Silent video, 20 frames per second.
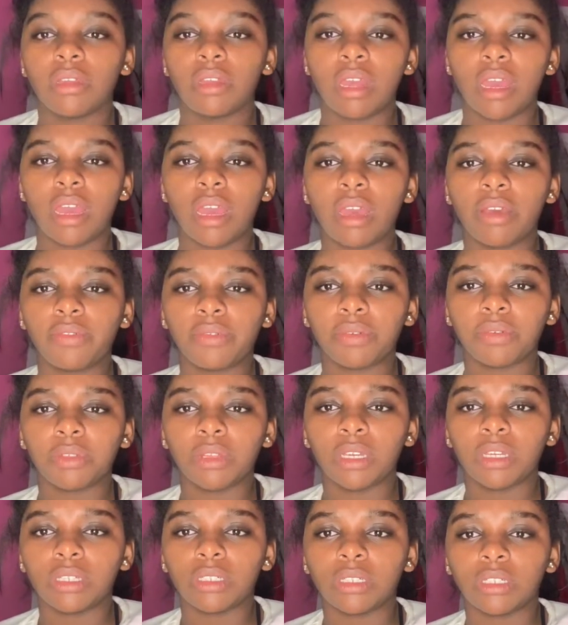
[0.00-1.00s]
have a
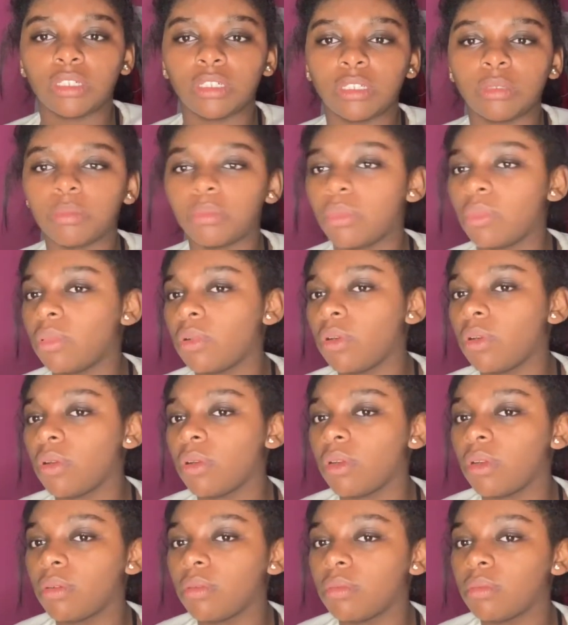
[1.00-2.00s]
relationship
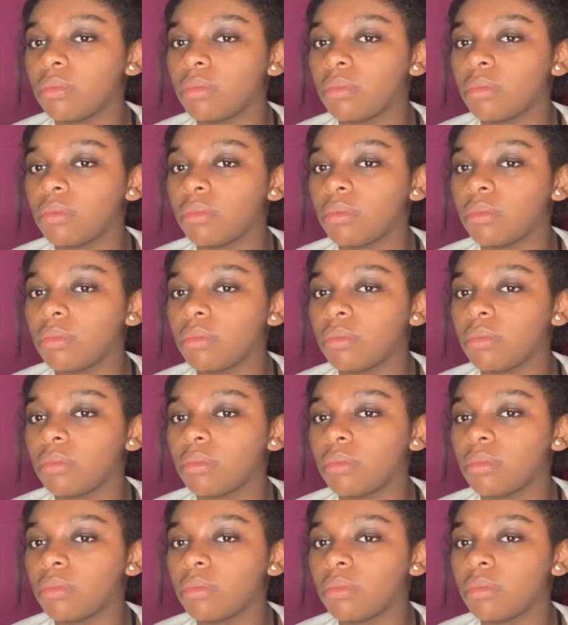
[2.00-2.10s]
or